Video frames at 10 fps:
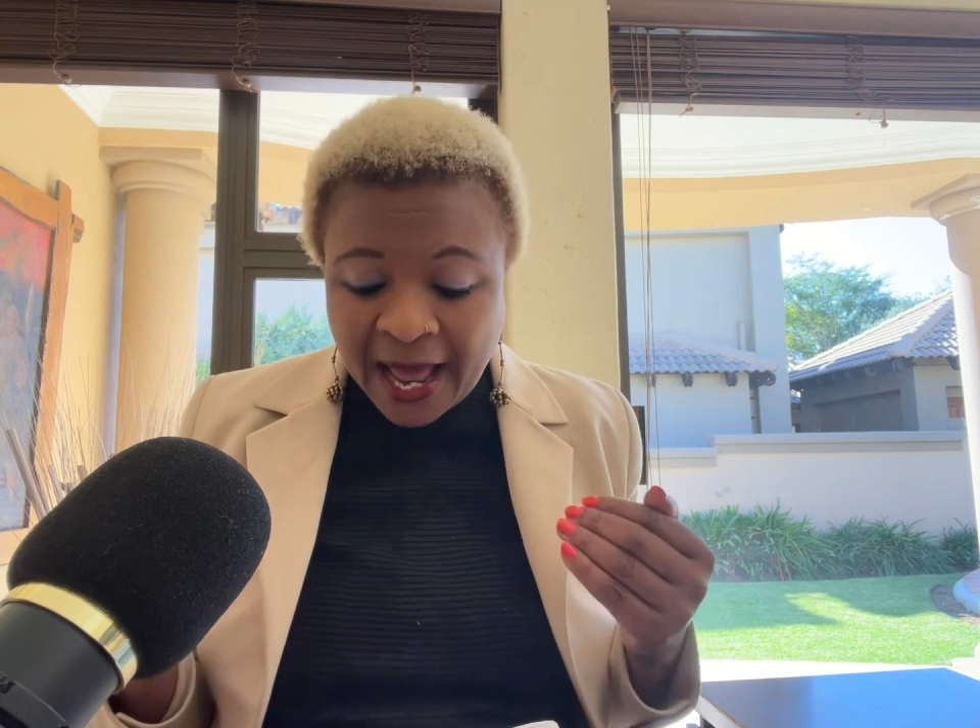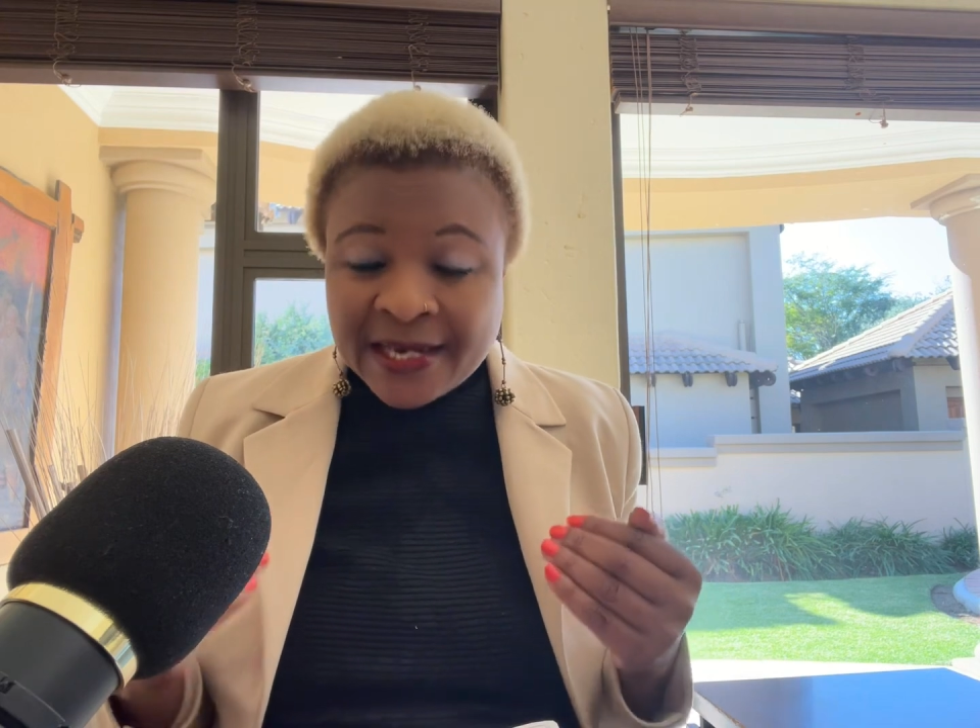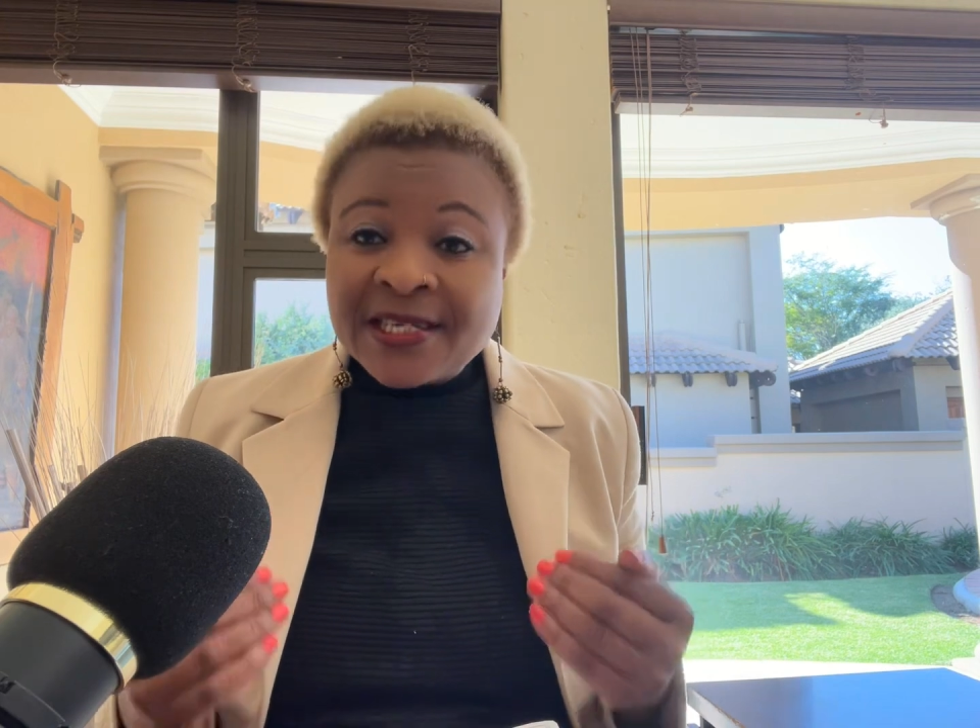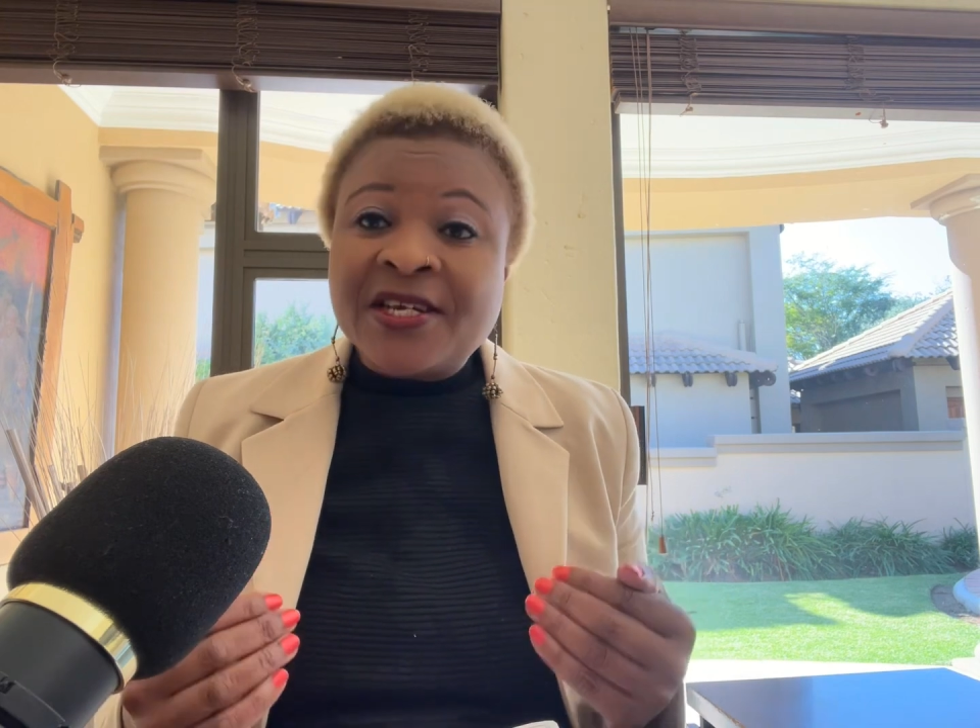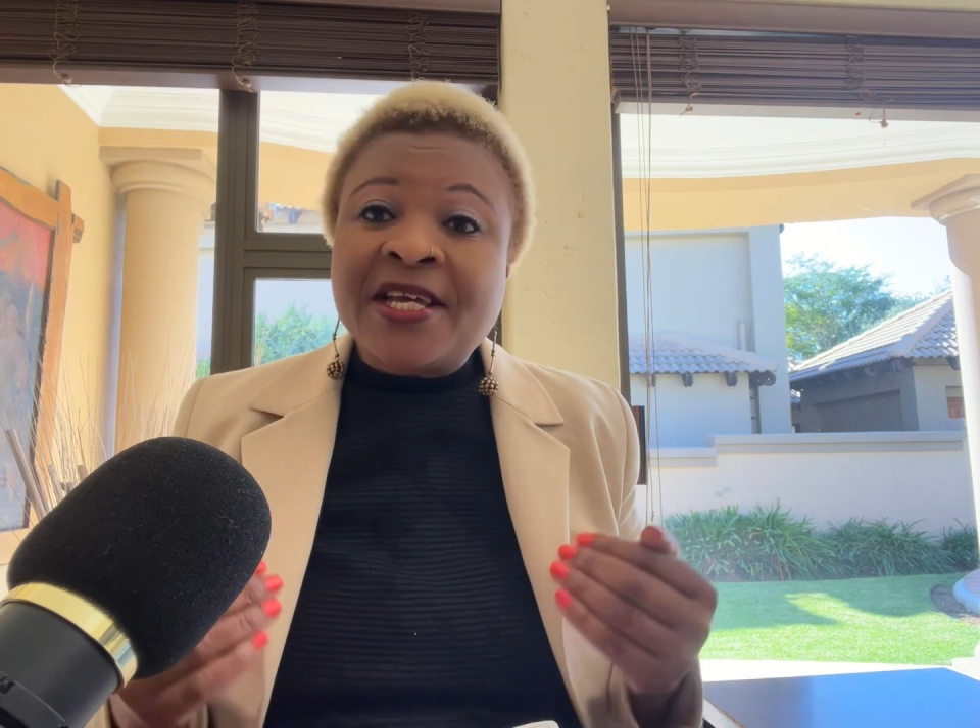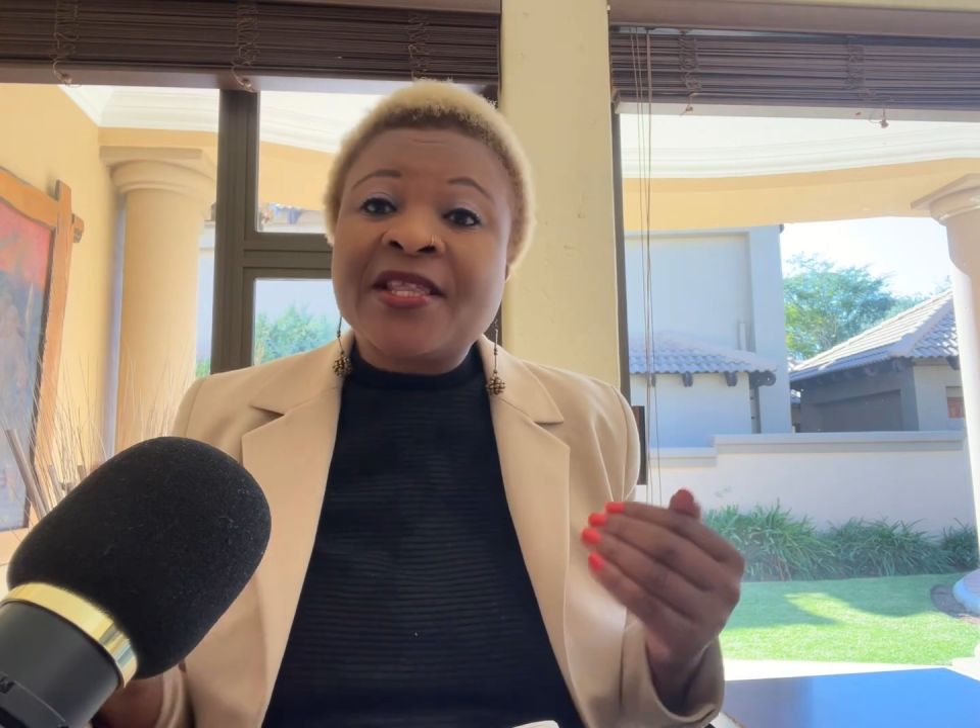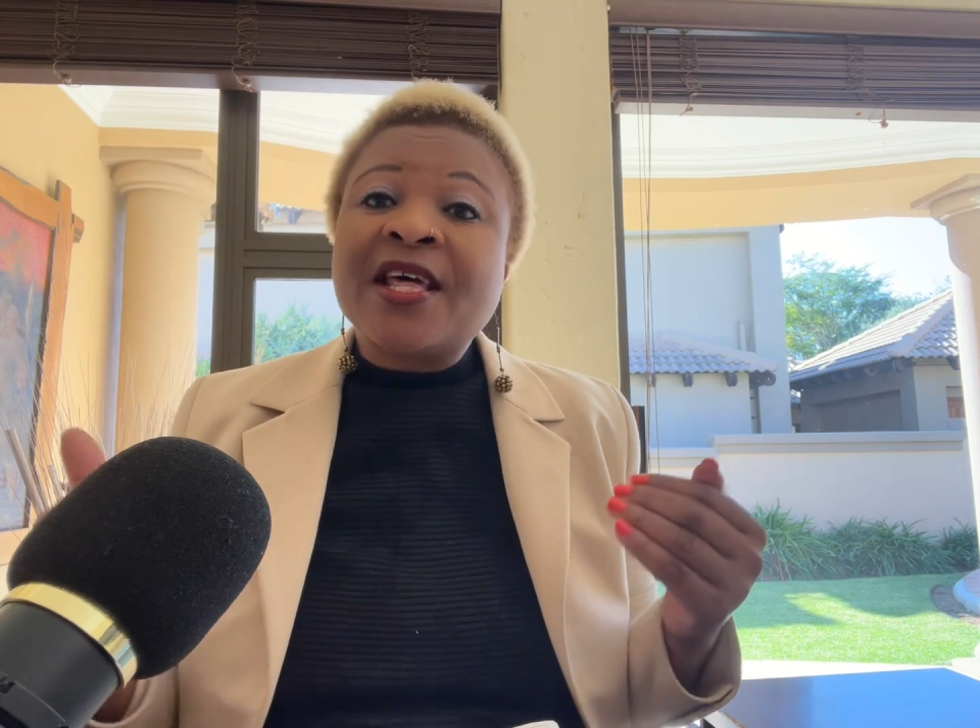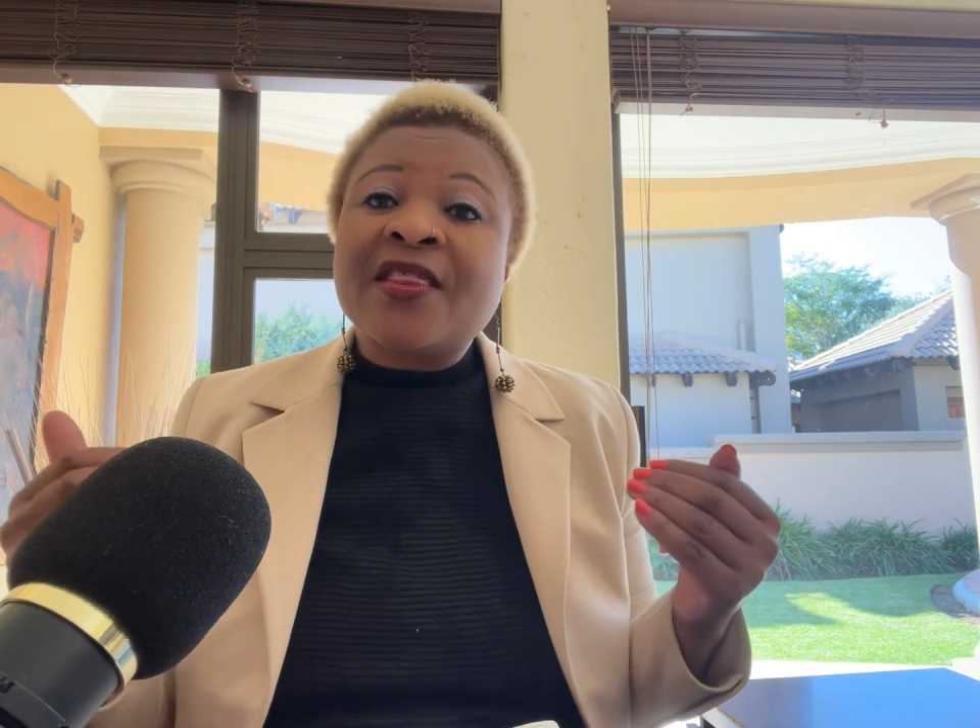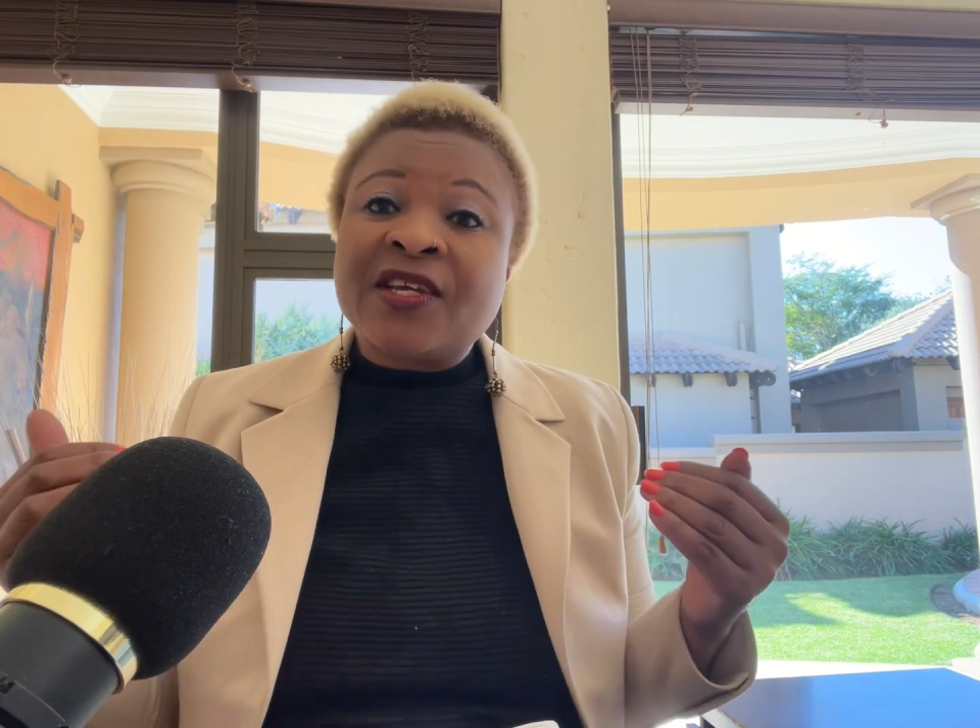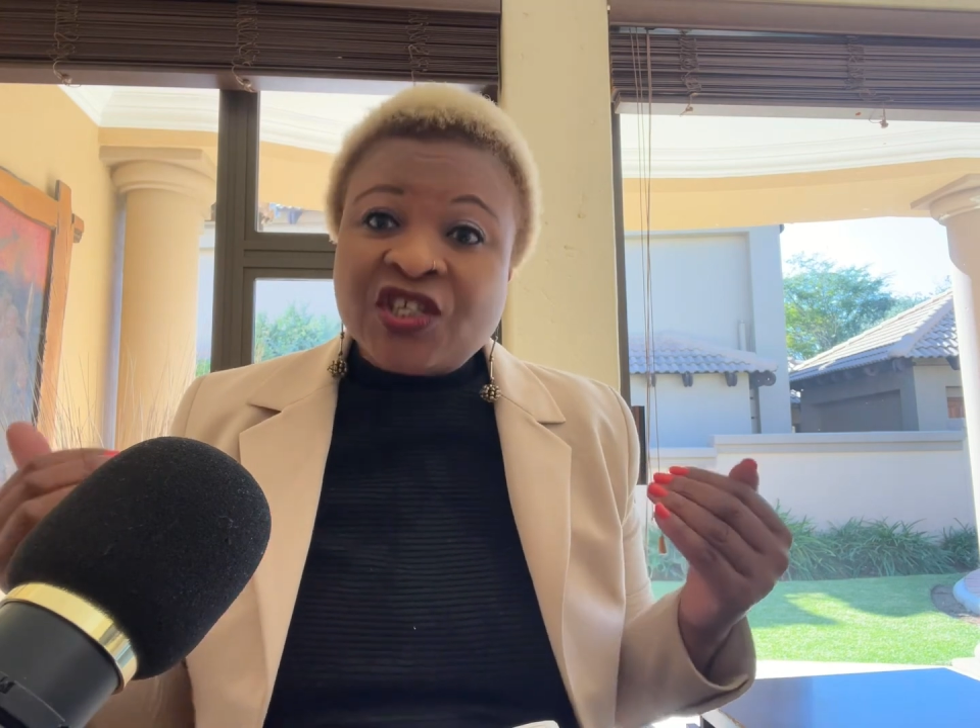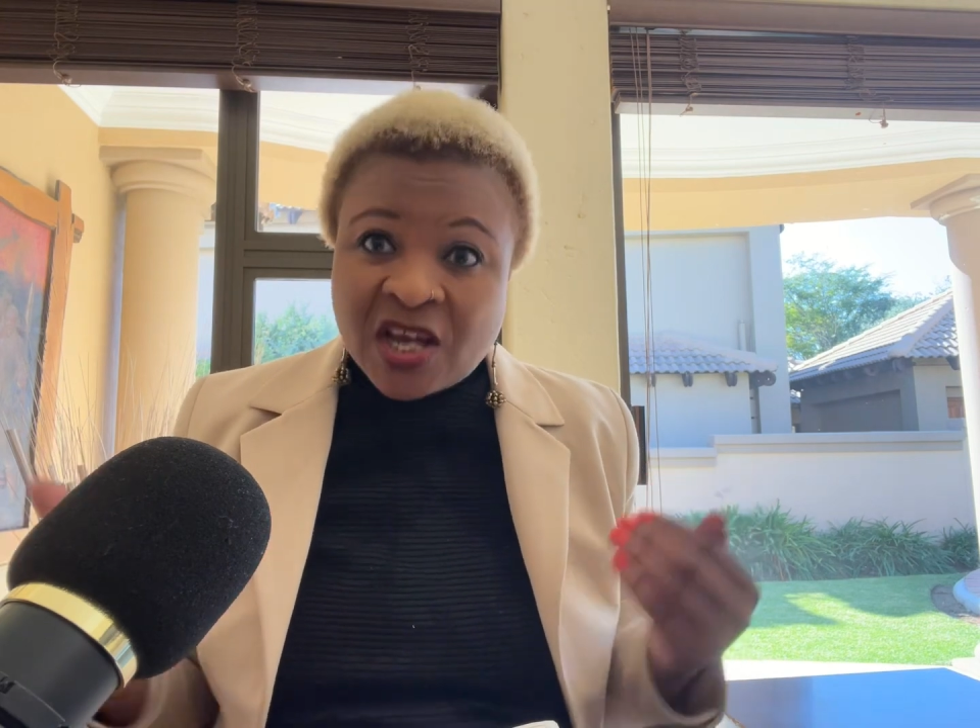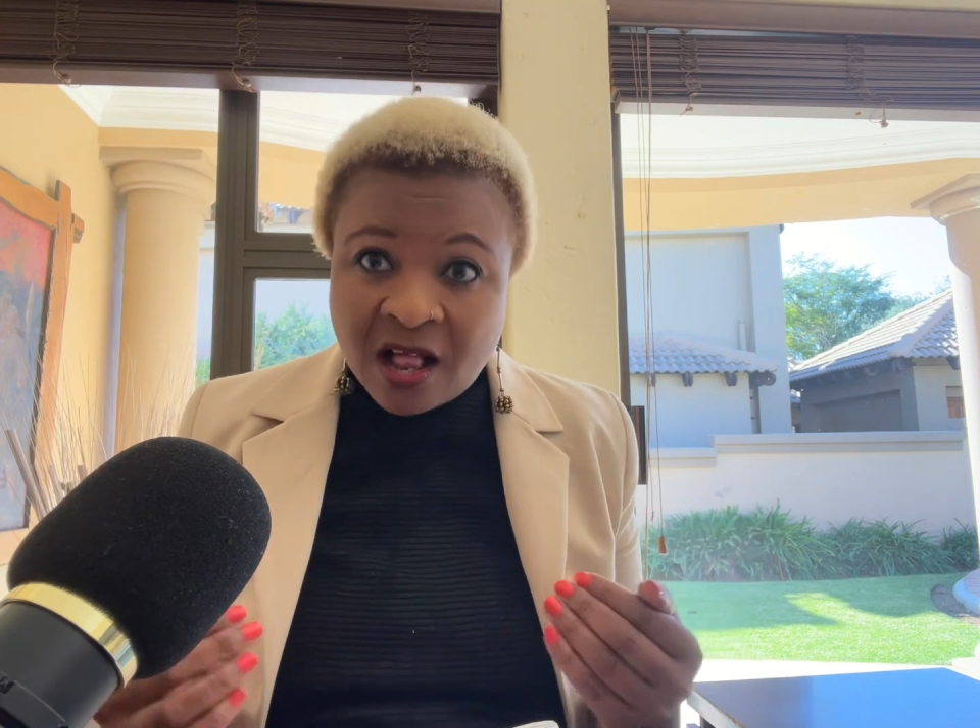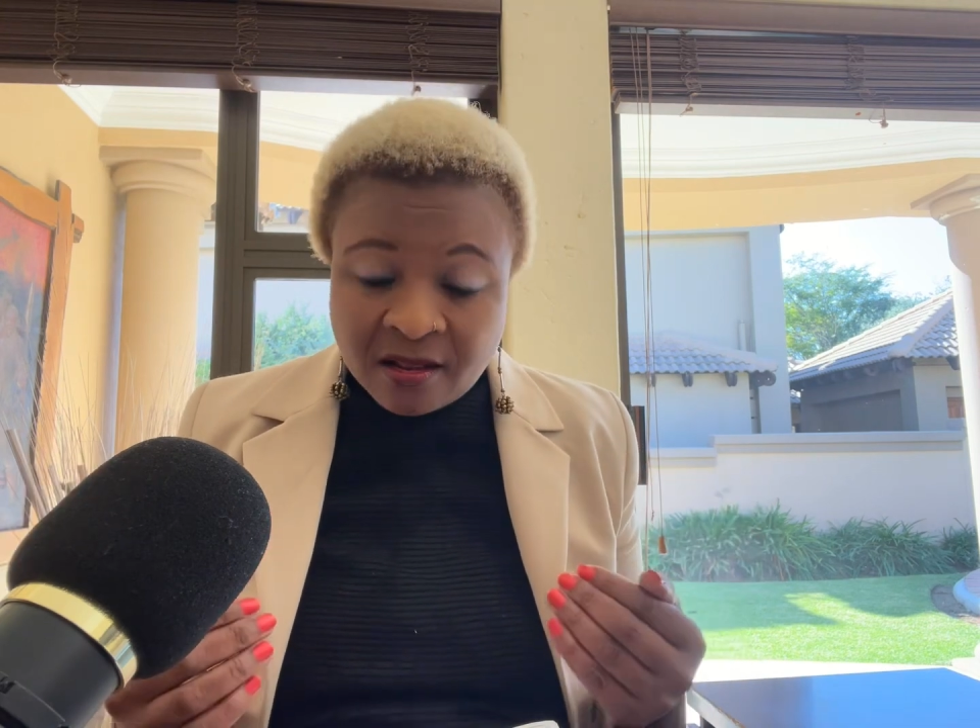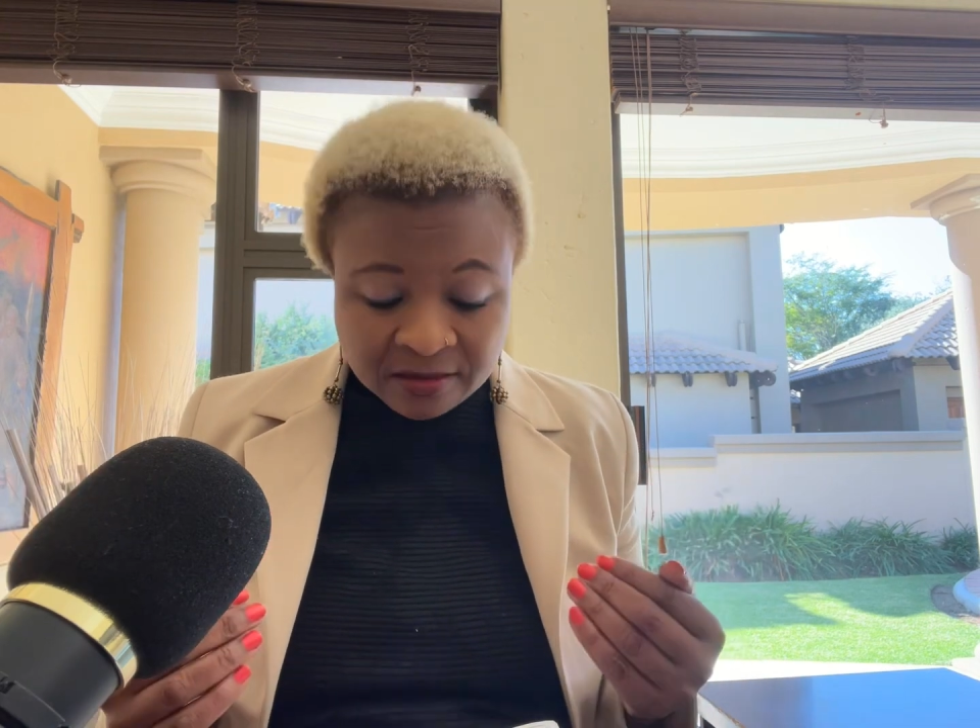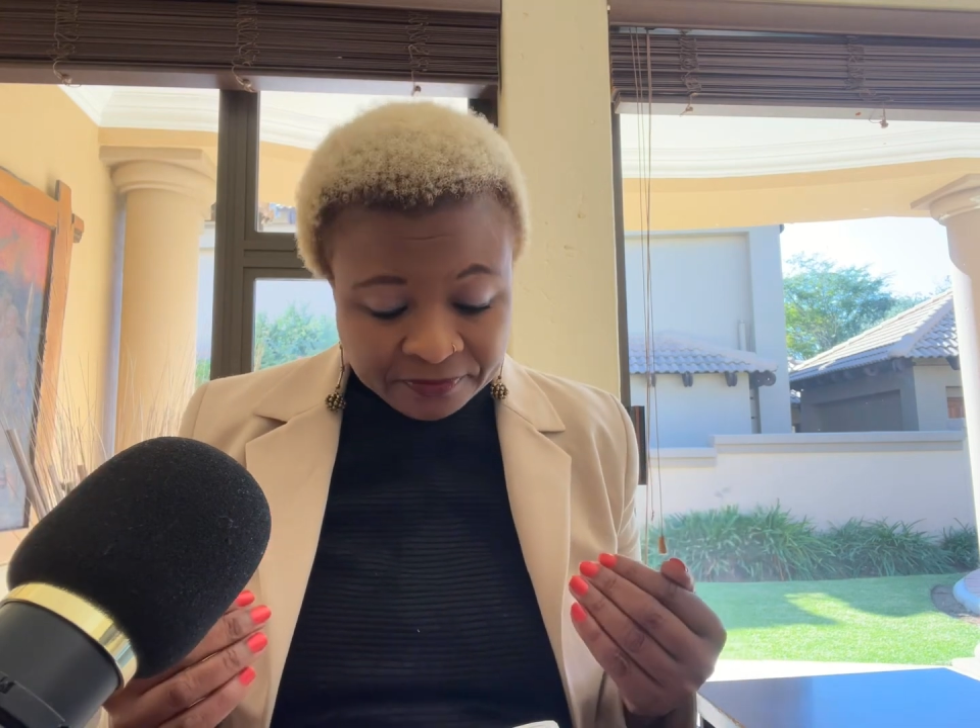underneath the shell.